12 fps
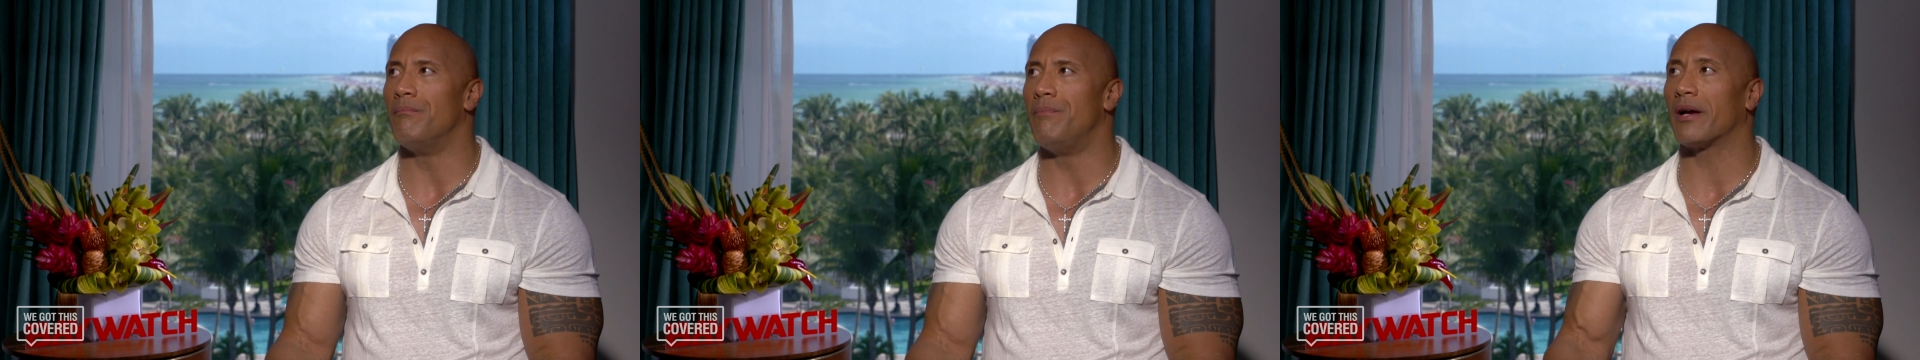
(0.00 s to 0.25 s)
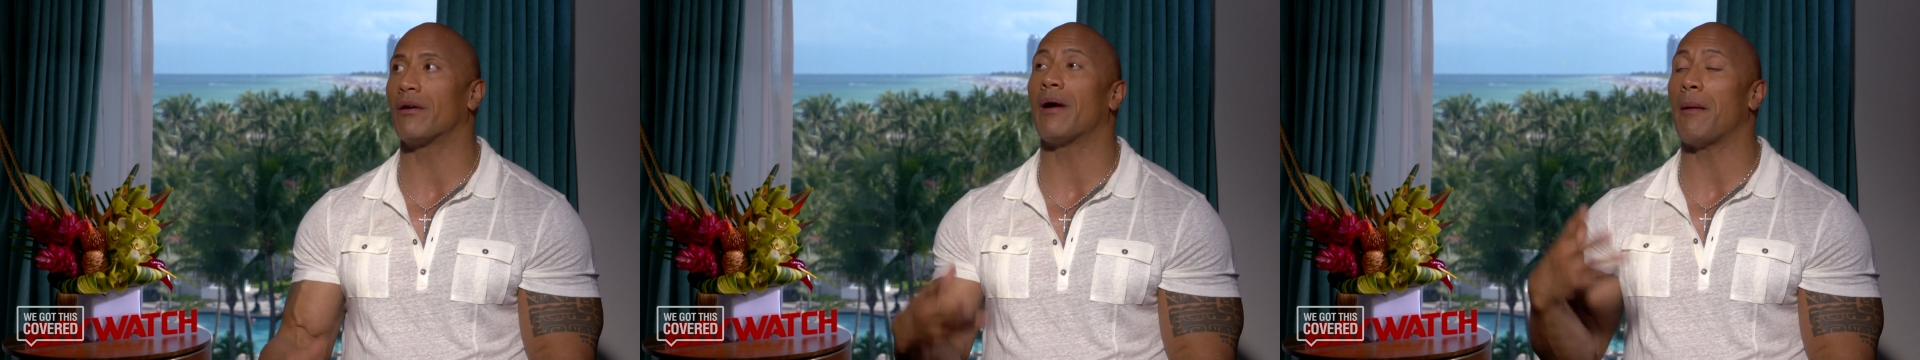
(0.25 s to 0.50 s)

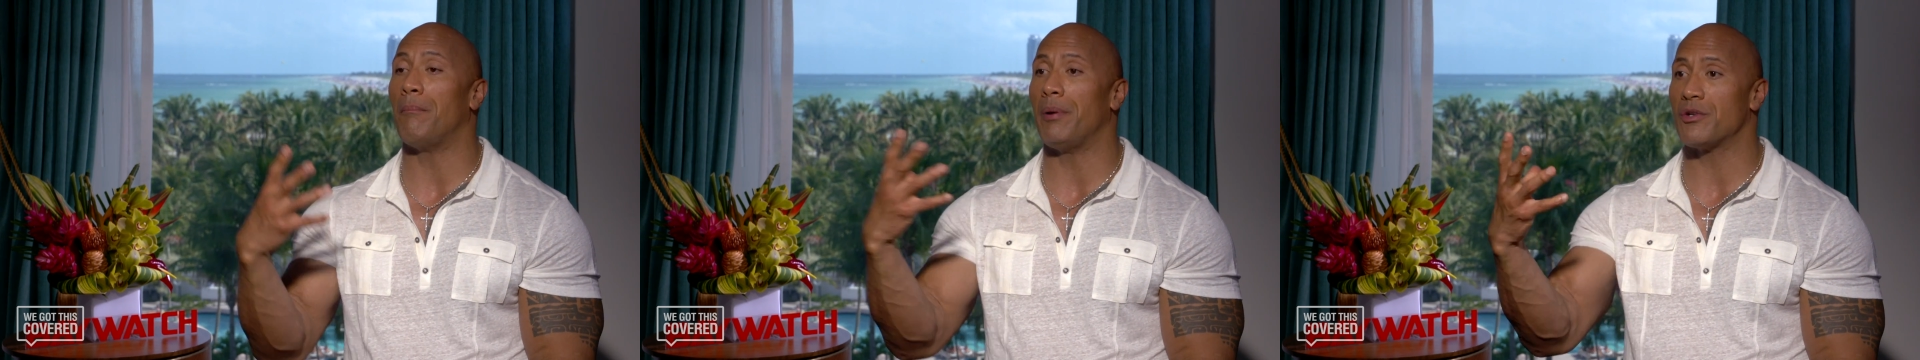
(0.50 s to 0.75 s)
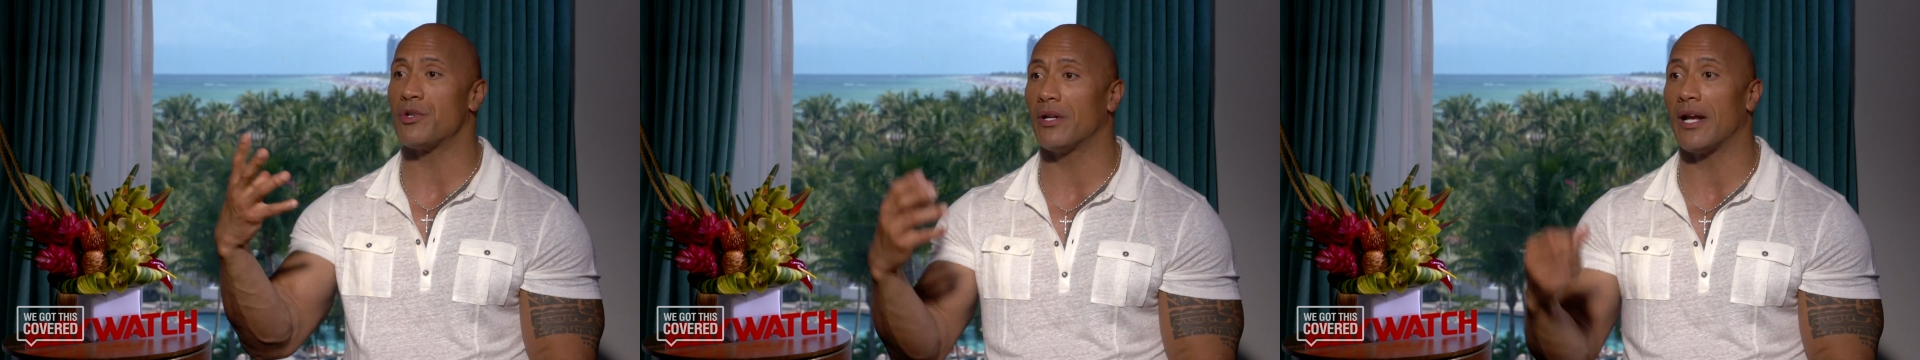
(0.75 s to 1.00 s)
bigger
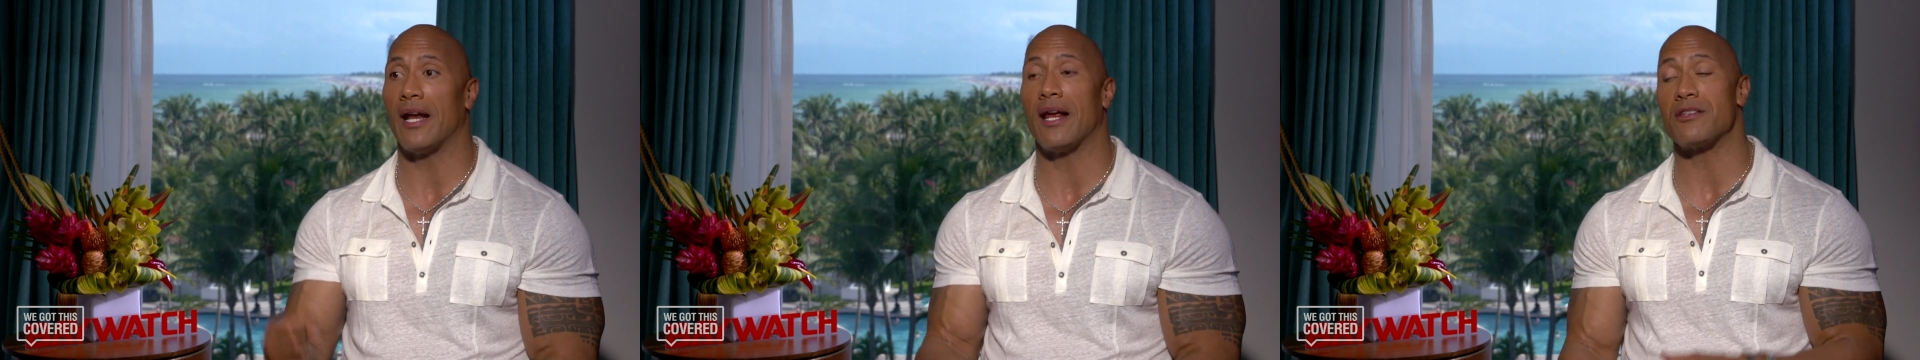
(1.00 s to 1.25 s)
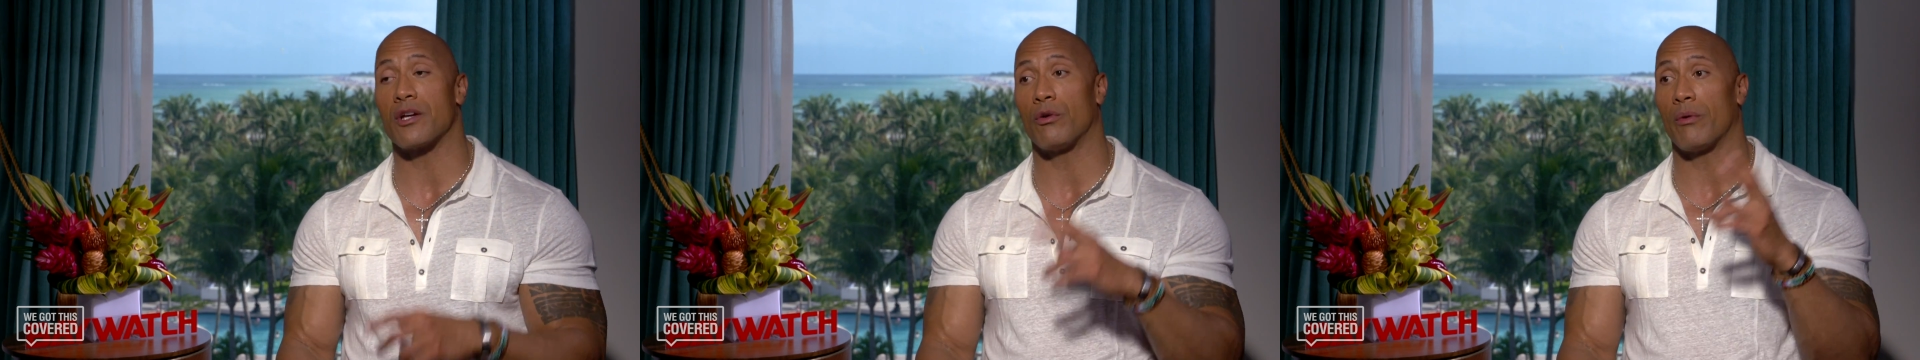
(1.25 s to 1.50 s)
ambition and
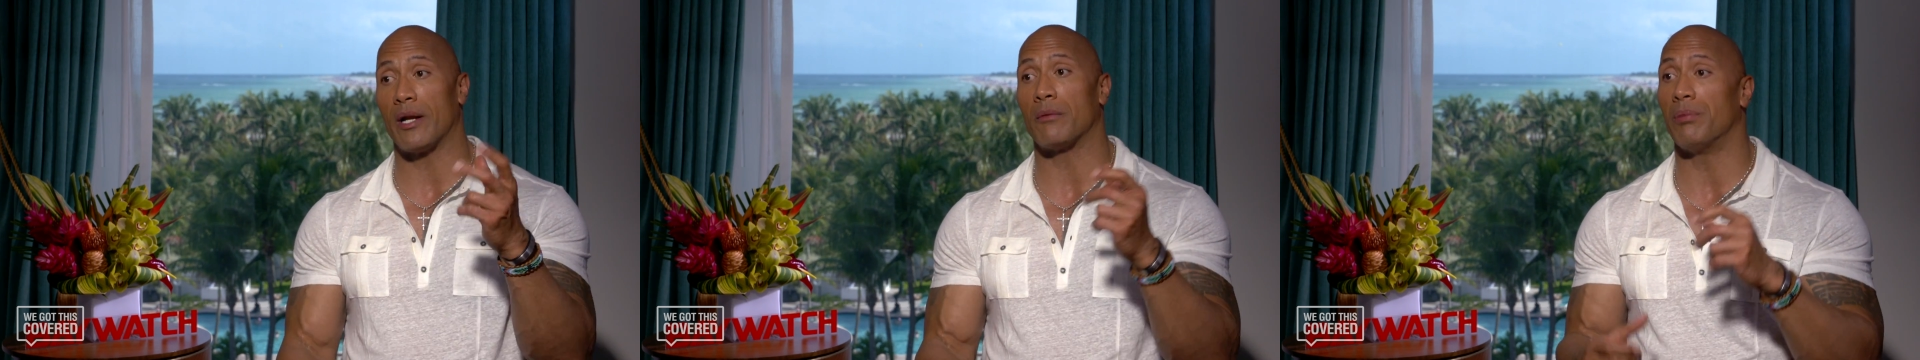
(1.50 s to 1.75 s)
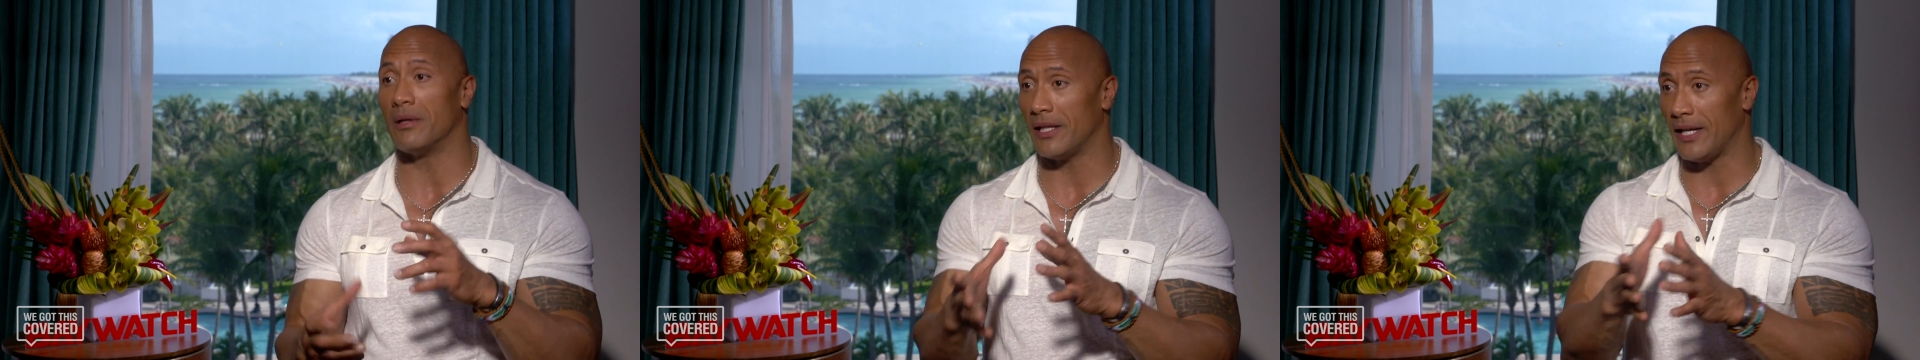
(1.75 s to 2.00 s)
has a greater
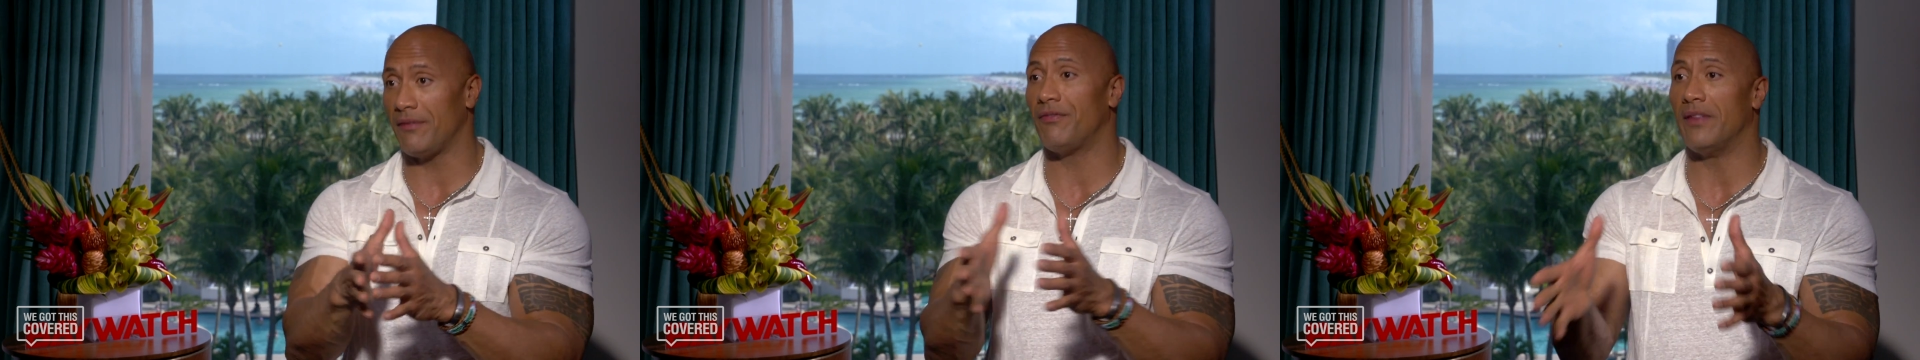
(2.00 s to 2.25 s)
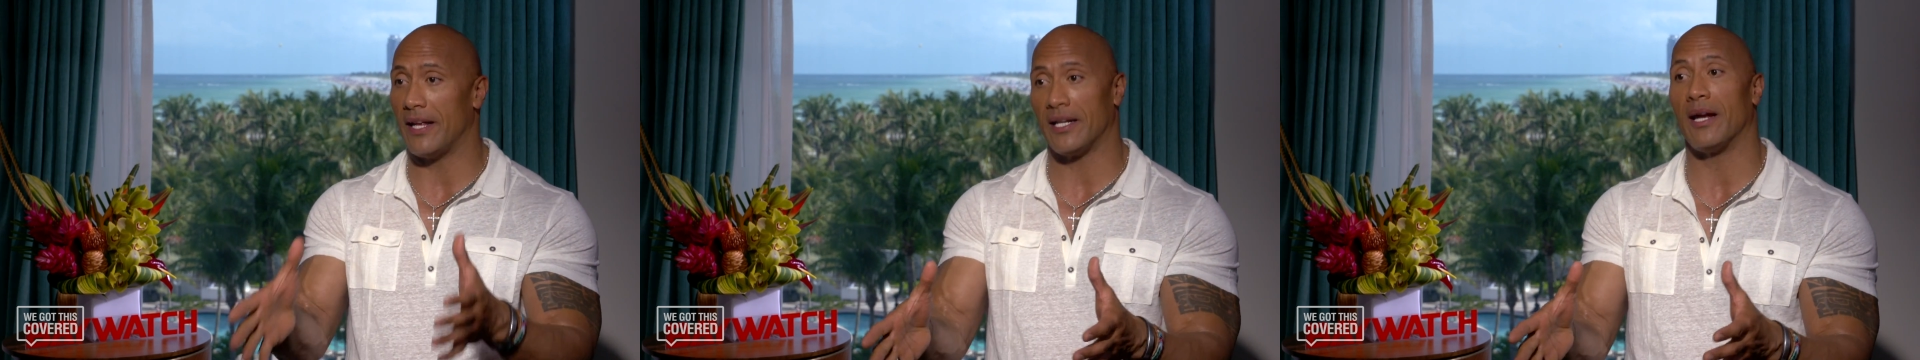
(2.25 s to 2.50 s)

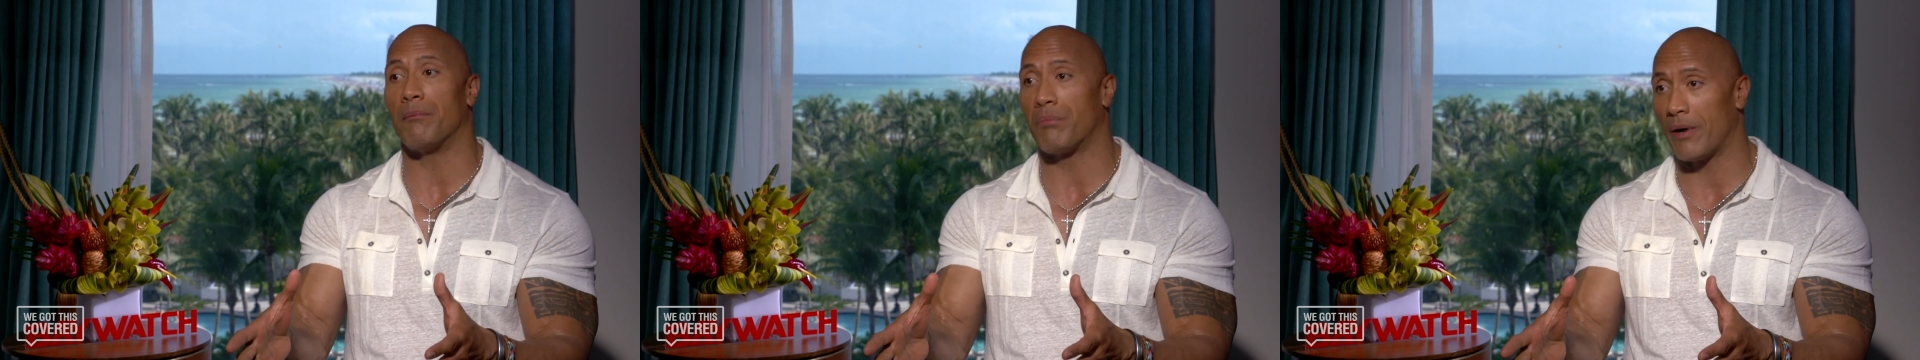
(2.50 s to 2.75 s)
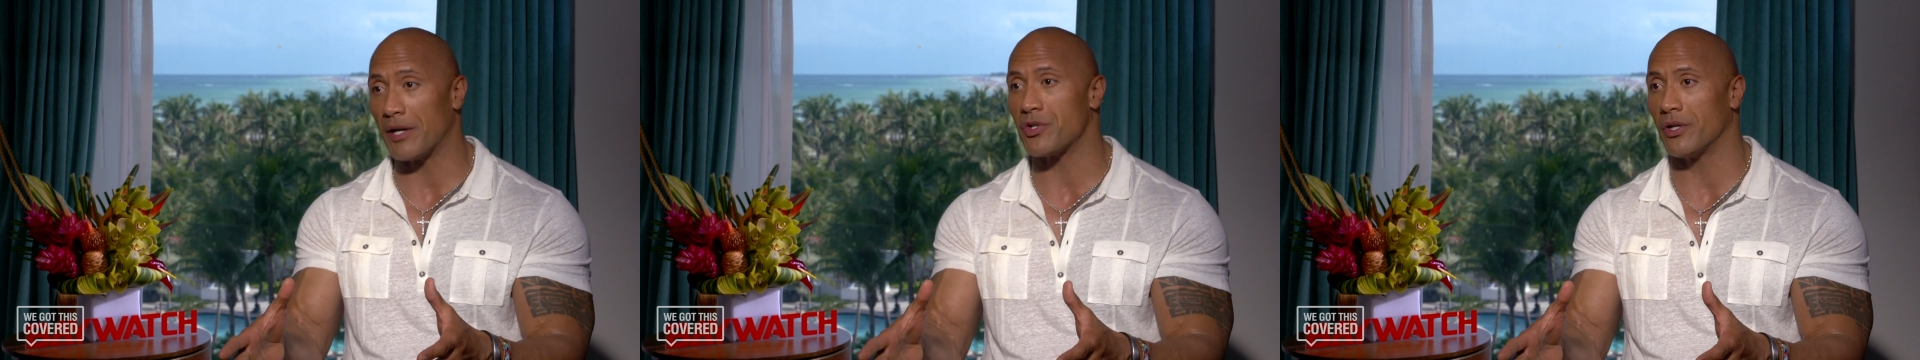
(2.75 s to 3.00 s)
belief than the
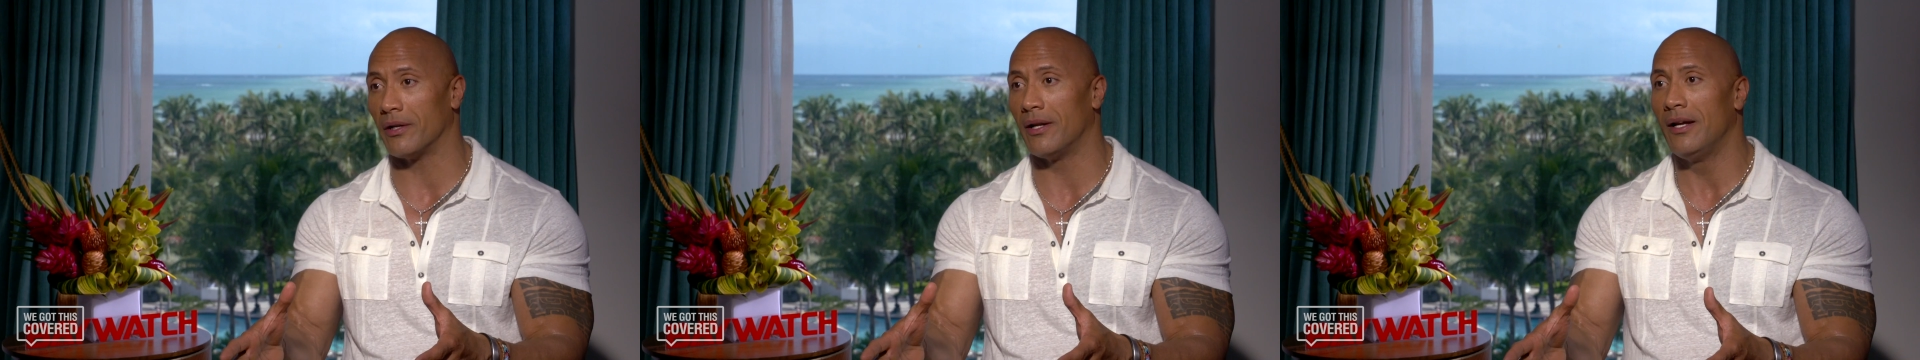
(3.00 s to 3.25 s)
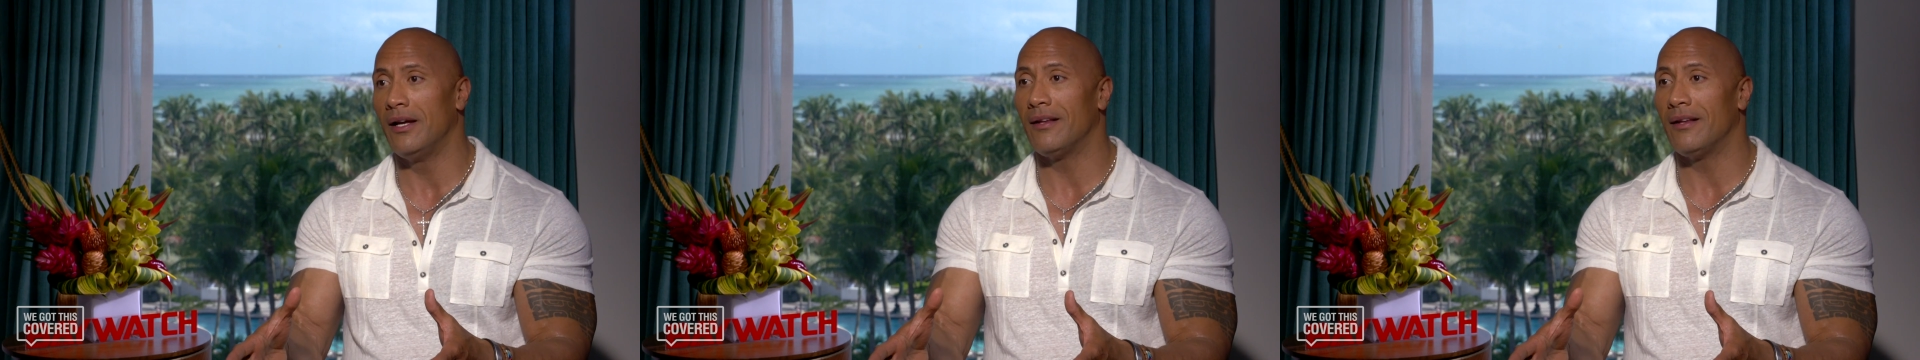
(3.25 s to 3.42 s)
oppression